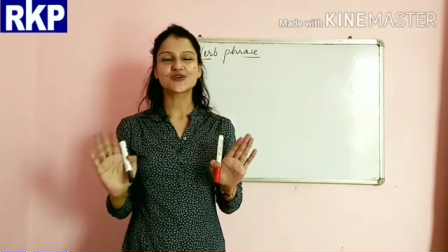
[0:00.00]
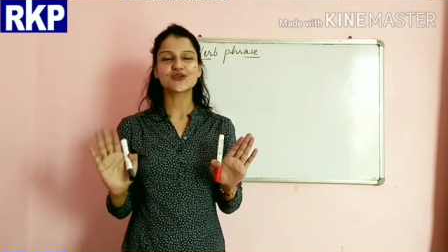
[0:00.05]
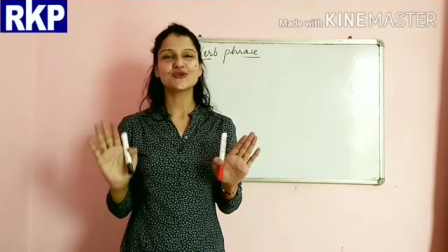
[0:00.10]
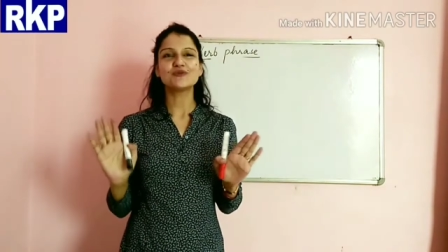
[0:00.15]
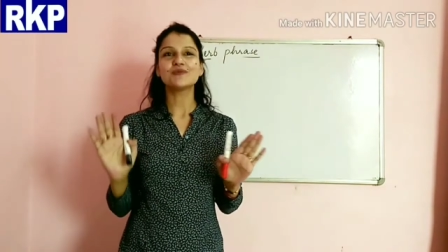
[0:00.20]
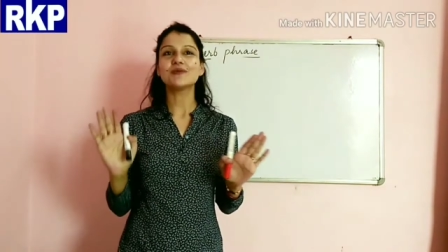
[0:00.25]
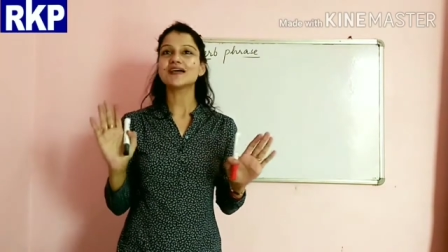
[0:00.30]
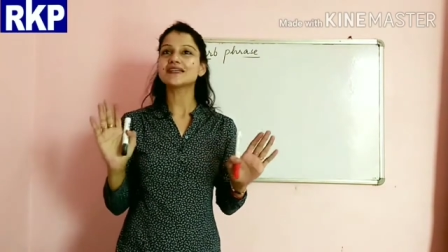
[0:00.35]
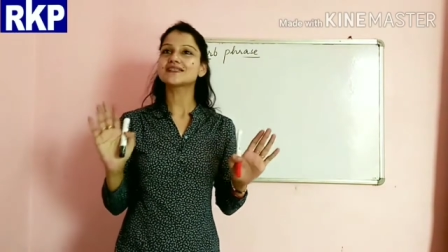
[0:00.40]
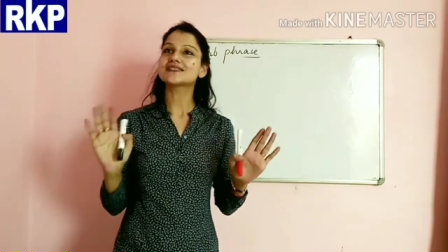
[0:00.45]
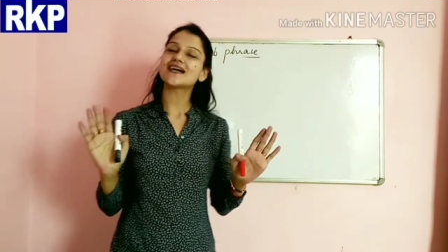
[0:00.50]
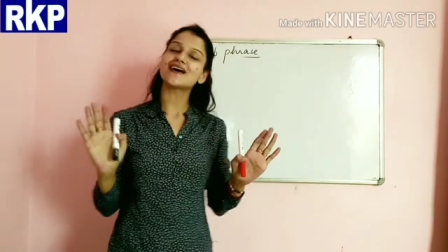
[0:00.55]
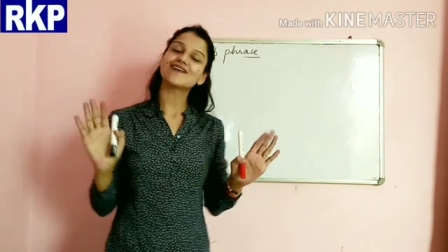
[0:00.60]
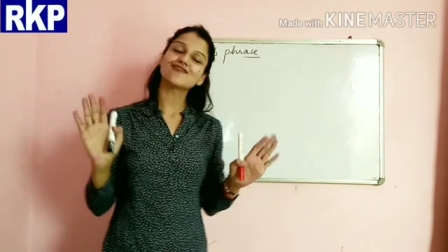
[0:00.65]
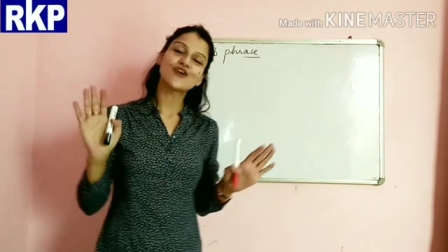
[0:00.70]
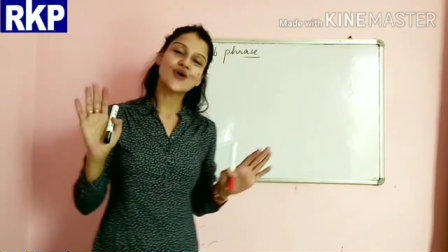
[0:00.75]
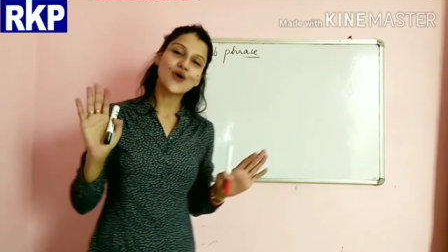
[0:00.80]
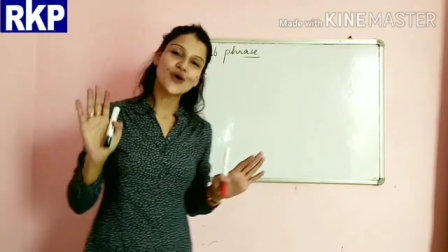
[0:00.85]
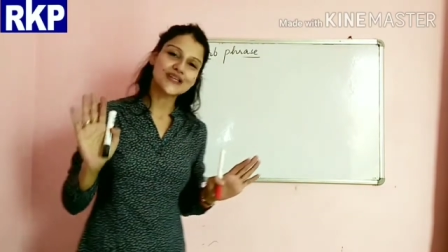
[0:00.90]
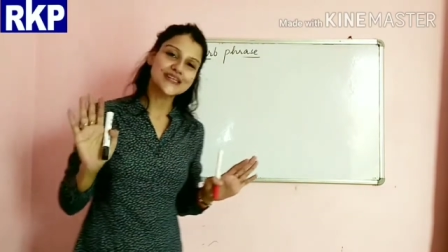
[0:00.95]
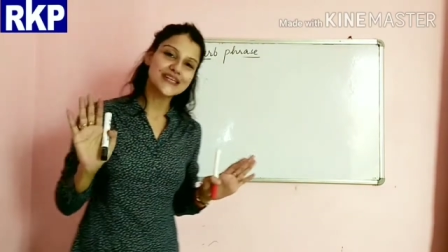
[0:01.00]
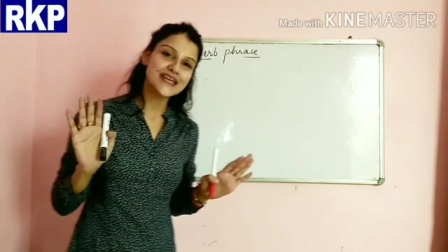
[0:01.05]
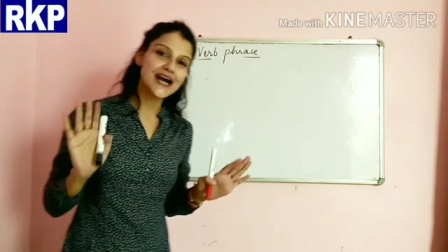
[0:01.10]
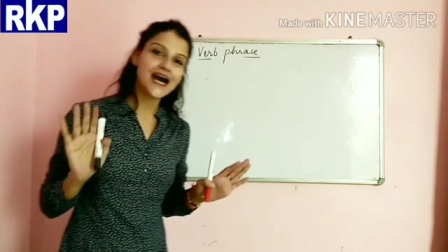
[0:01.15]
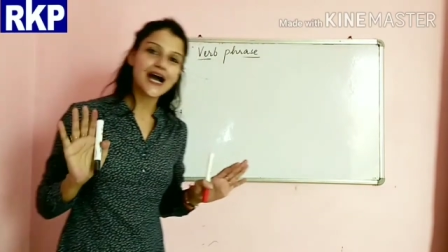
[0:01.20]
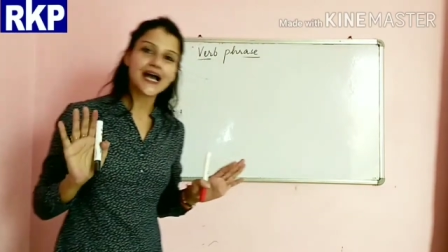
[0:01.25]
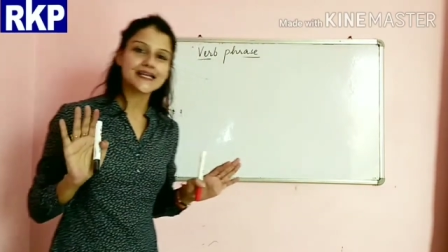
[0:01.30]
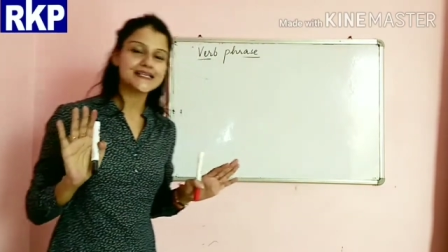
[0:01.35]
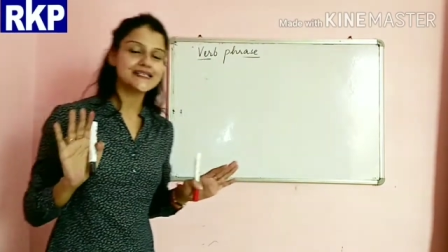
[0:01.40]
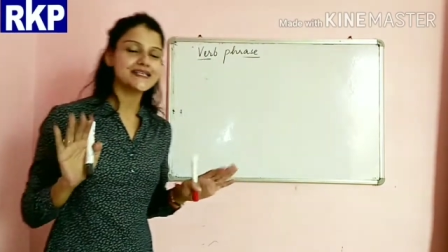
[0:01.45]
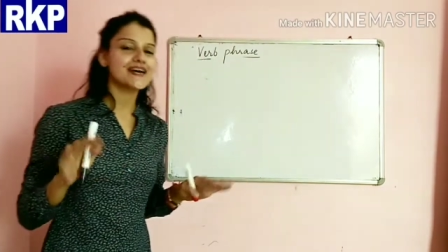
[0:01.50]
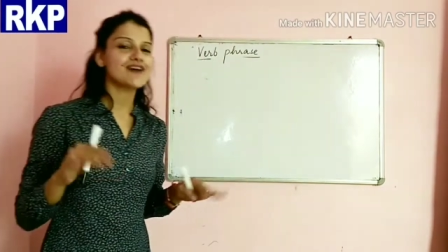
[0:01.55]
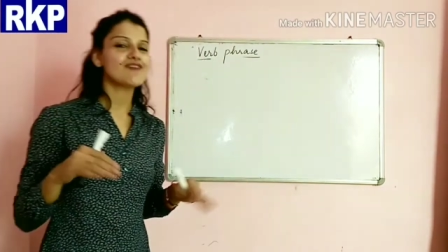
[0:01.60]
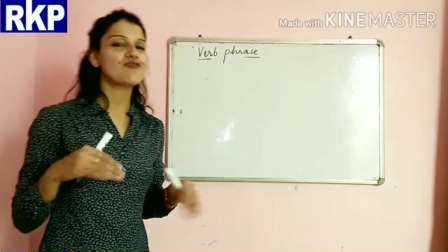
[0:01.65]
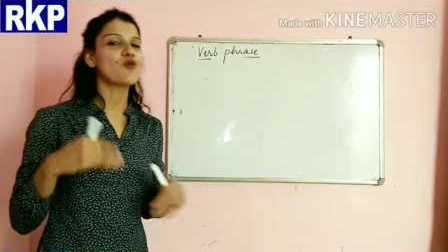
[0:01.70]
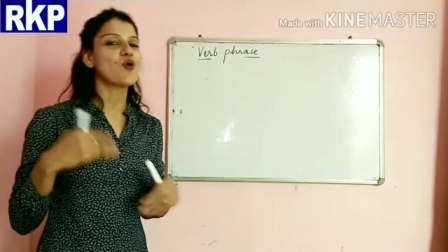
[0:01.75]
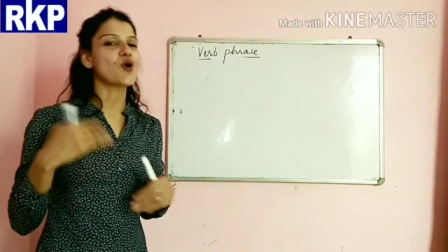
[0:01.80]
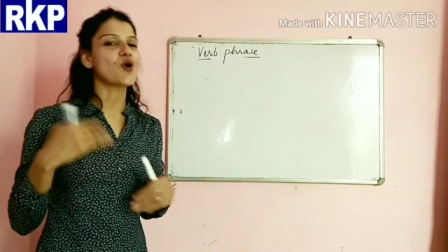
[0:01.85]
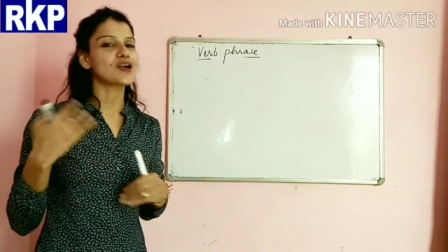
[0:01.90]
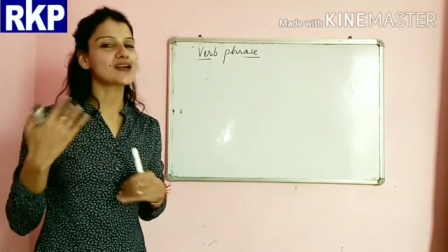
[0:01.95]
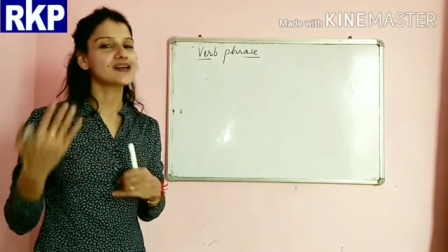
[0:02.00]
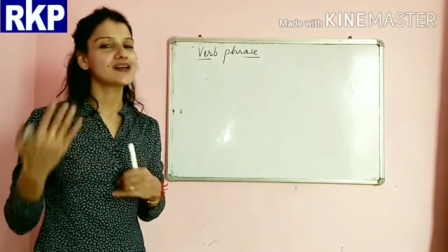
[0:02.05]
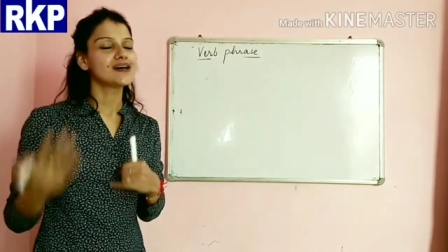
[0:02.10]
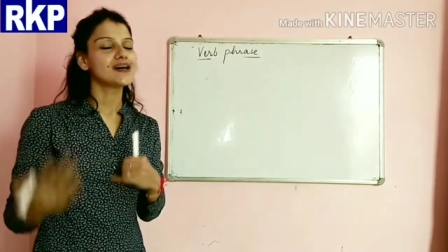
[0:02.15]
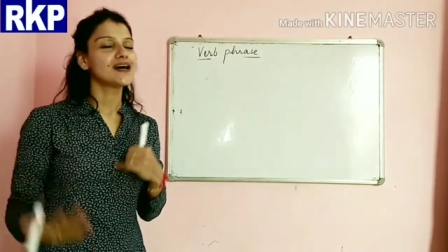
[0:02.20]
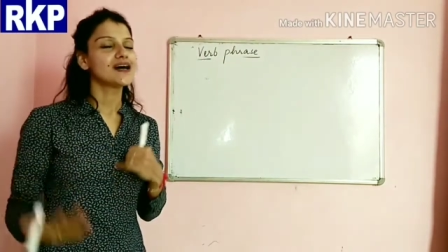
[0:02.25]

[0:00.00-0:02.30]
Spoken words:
you must have got the idea what